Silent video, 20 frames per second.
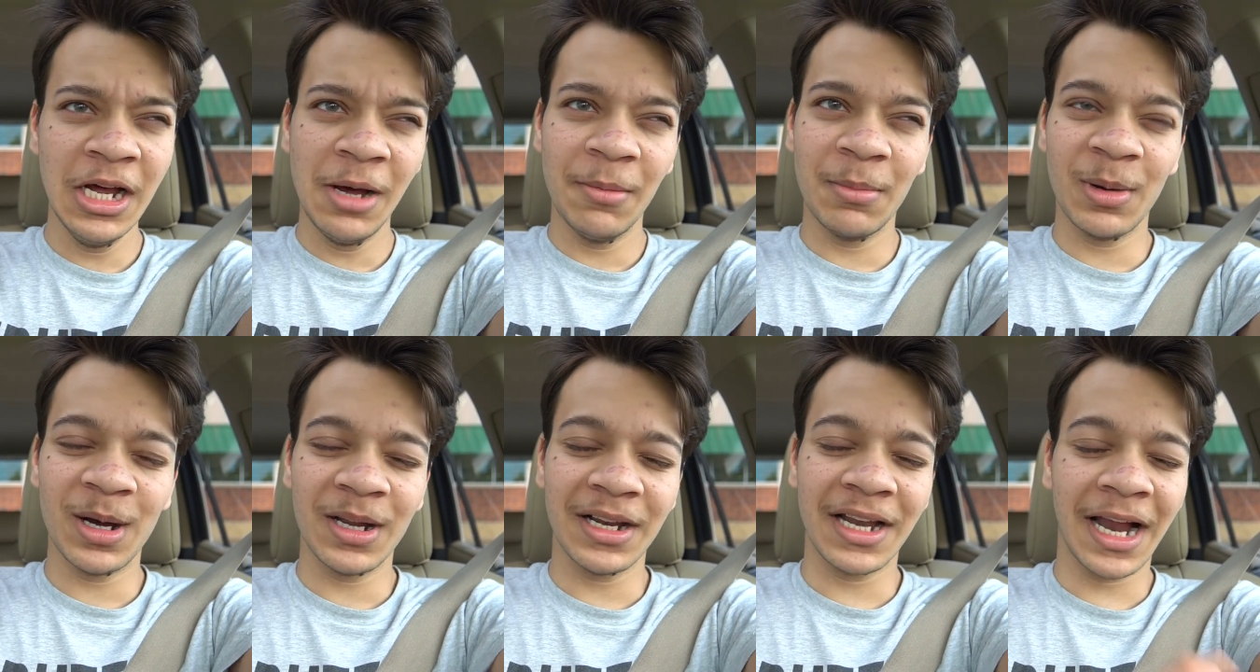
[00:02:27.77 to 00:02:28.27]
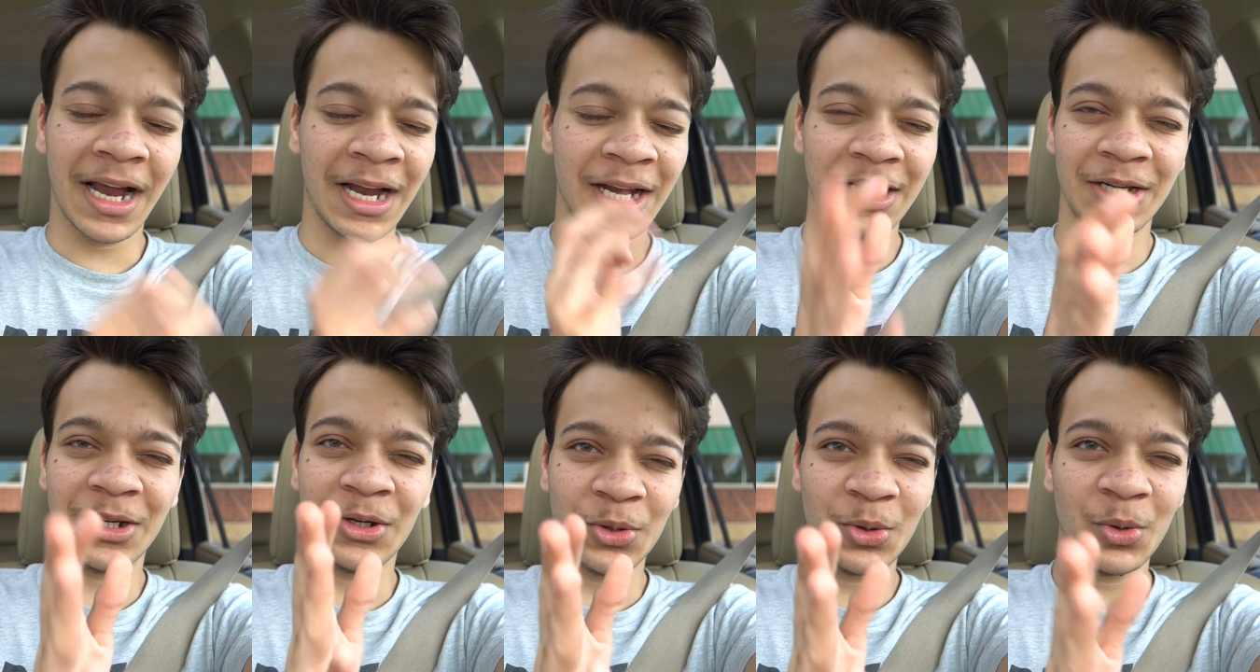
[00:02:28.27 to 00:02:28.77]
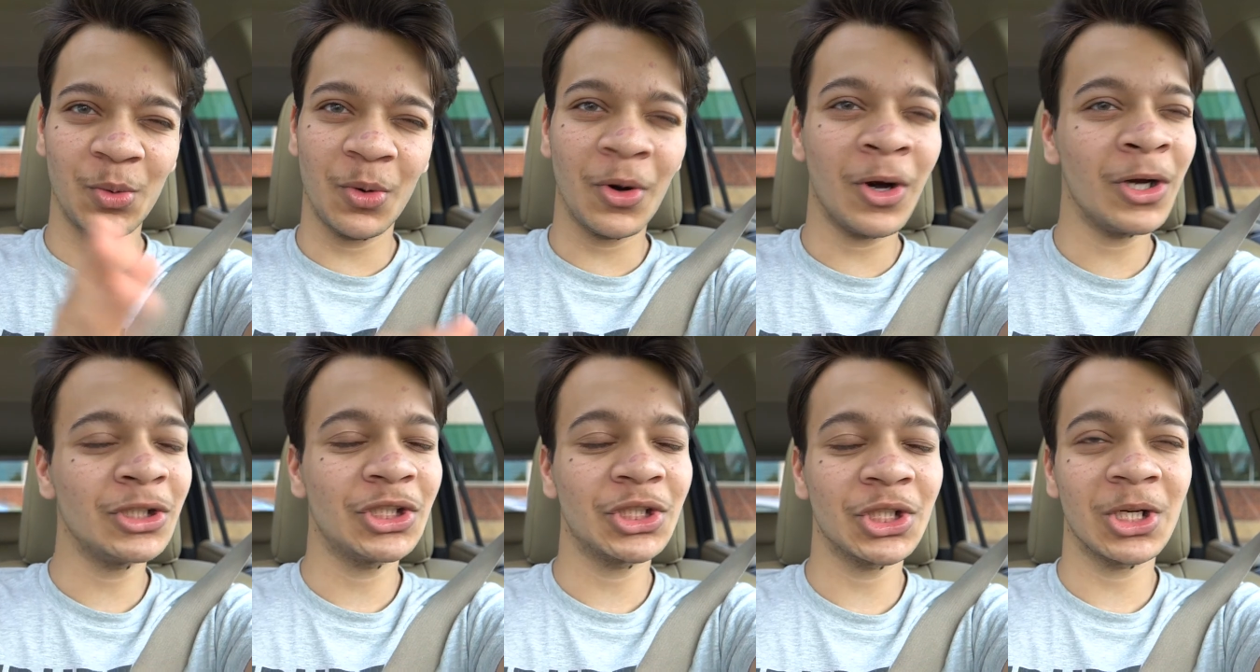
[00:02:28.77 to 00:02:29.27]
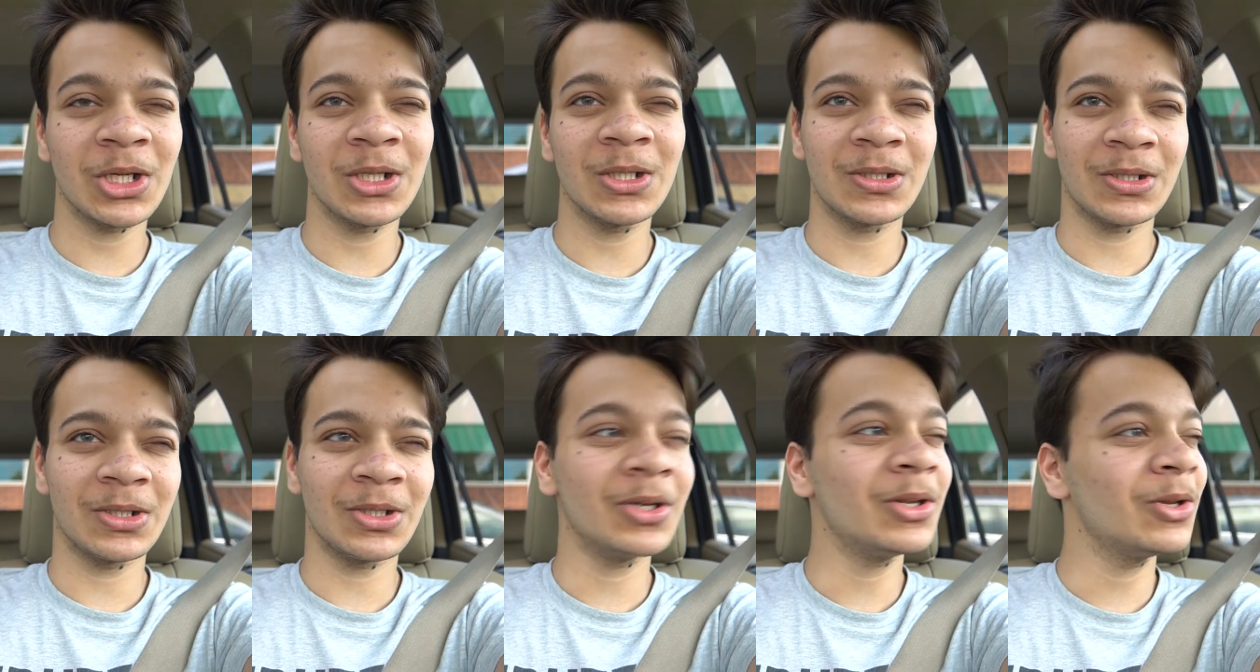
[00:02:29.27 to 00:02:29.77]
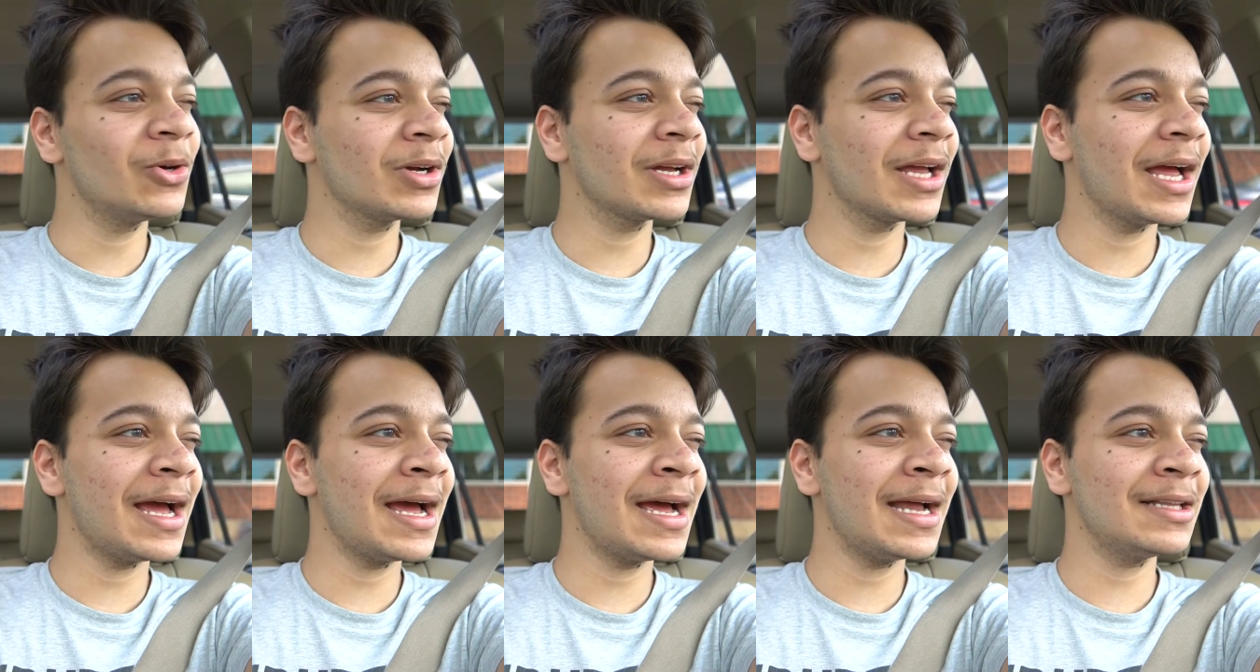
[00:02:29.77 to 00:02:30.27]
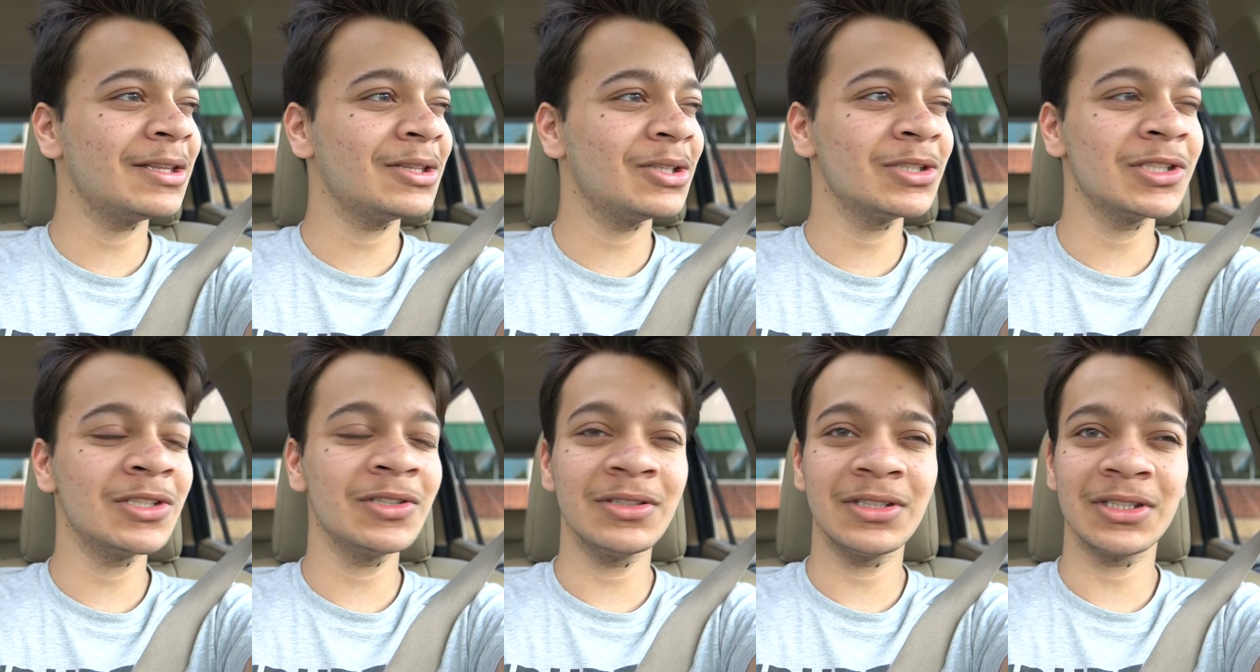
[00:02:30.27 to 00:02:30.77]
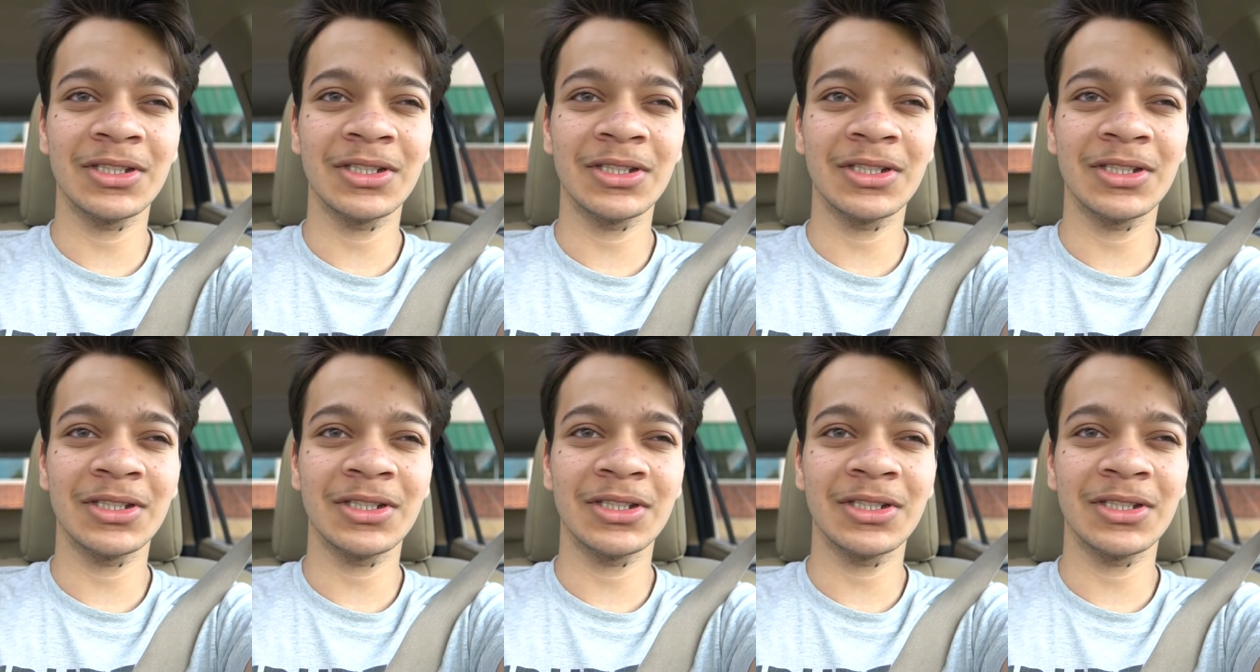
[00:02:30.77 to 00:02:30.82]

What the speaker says: but I do want y'all to look at those.